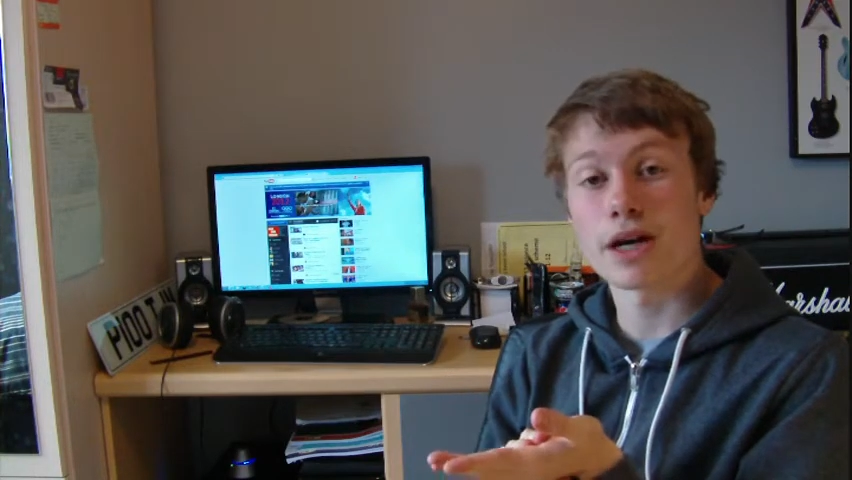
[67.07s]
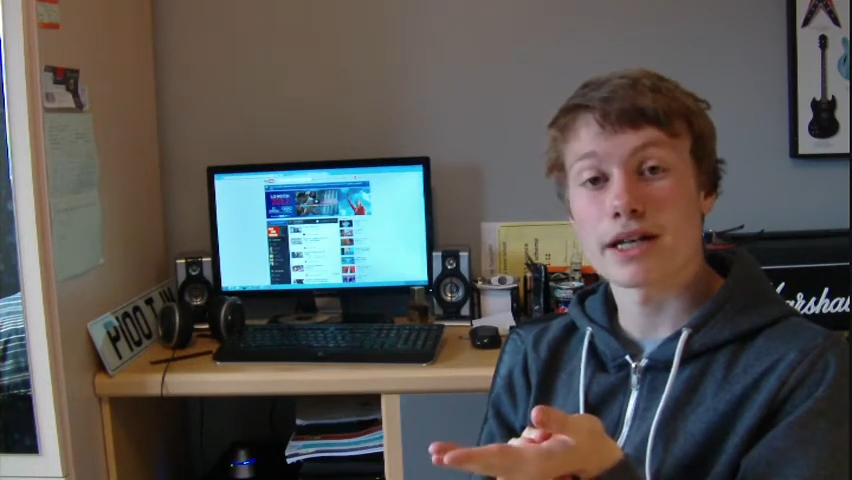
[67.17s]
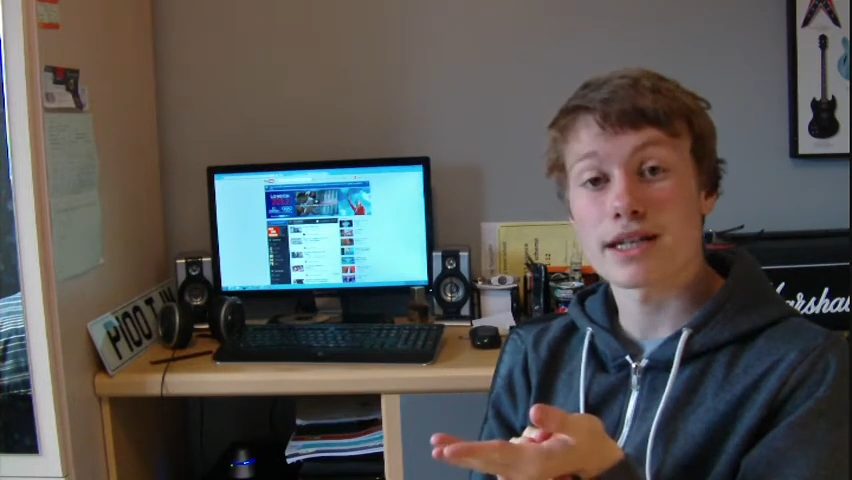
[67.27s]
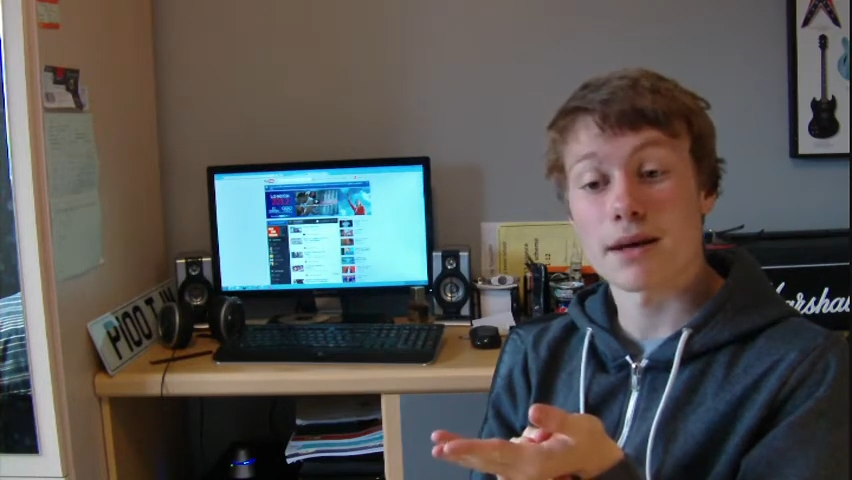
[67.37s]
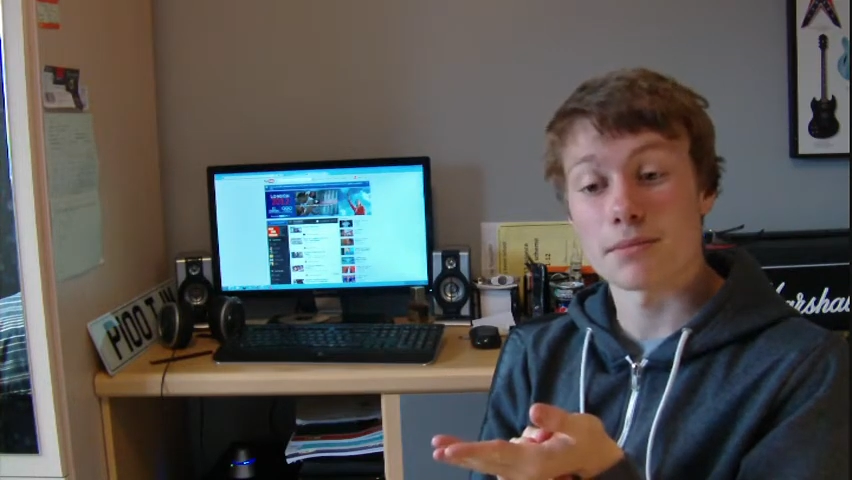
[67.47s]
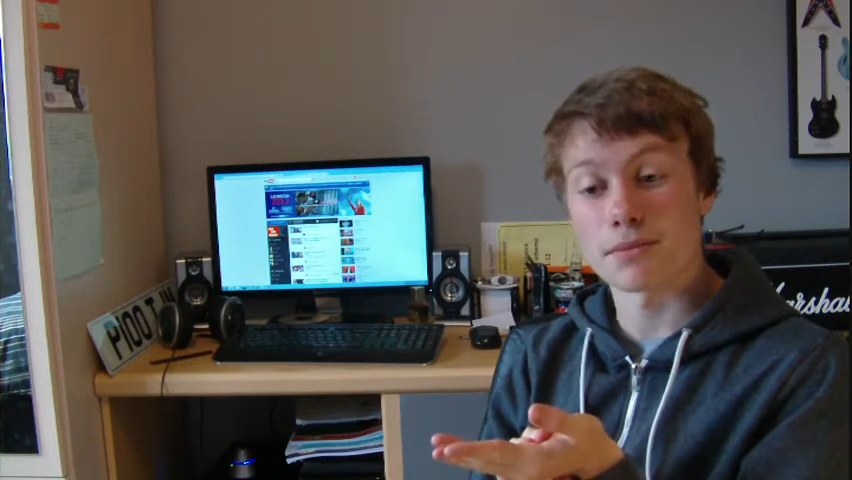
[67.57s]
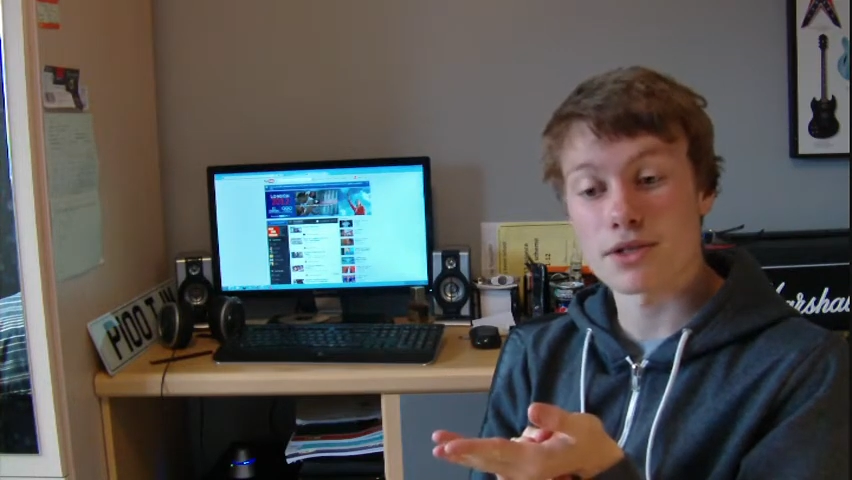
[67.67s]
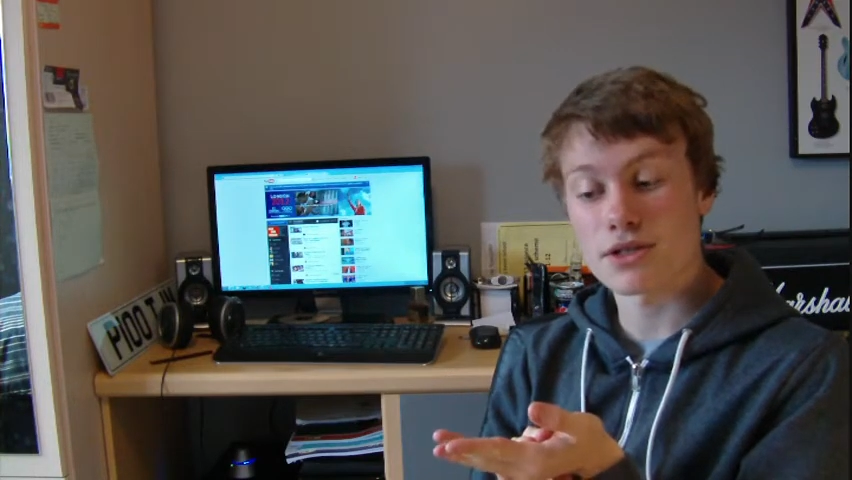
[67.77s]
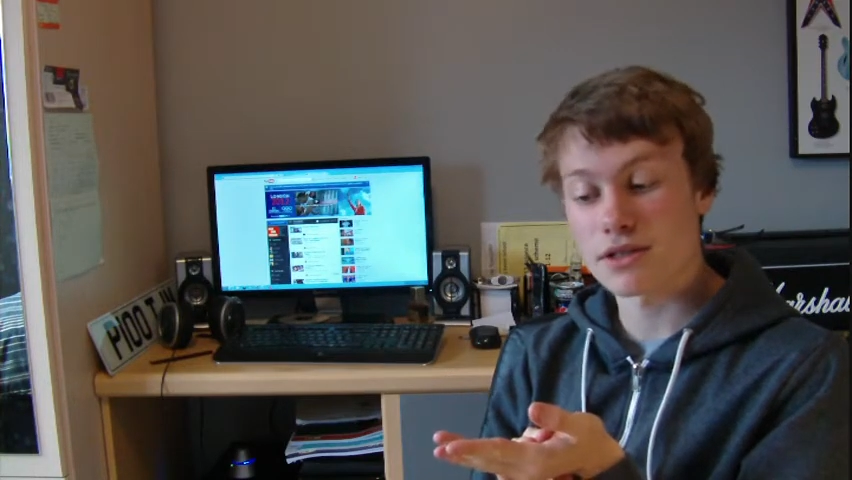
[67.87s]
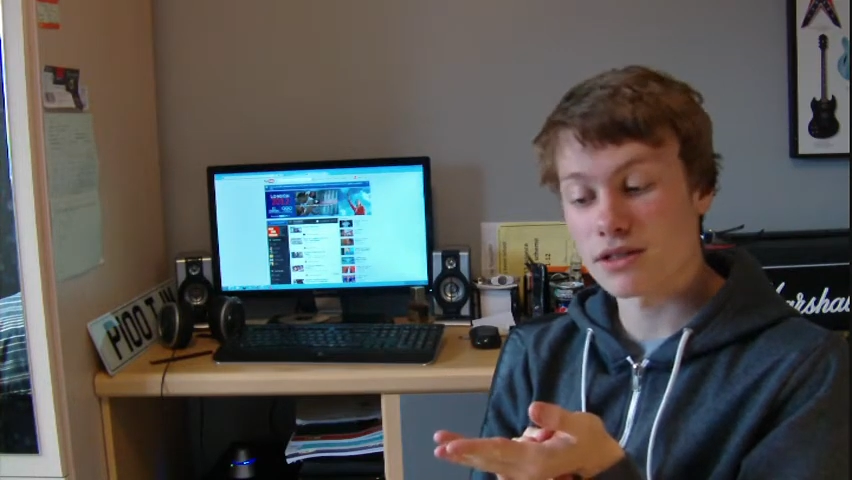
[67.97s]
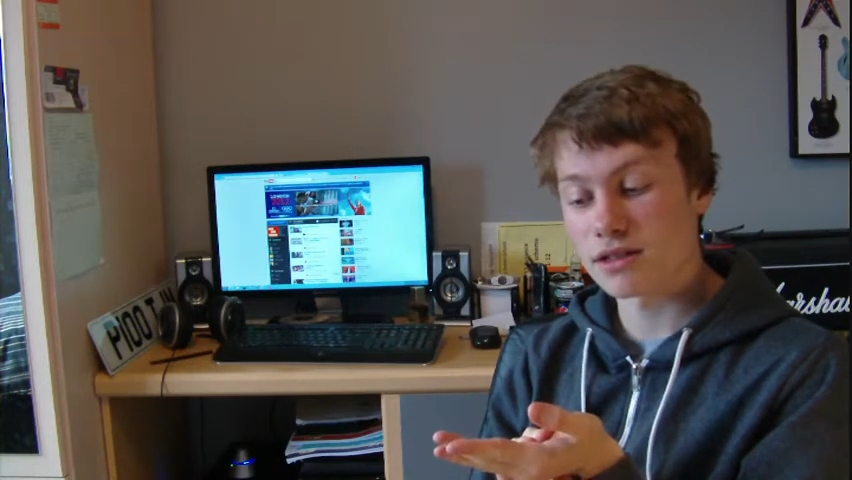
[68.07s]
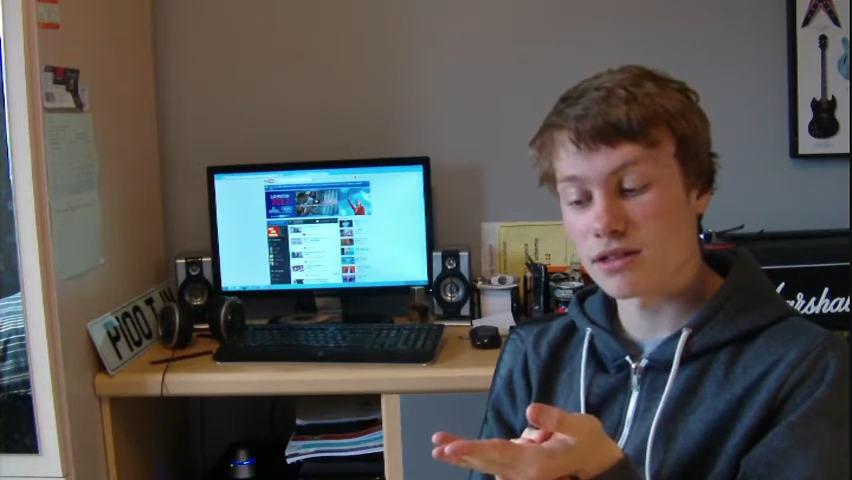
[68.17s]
my exams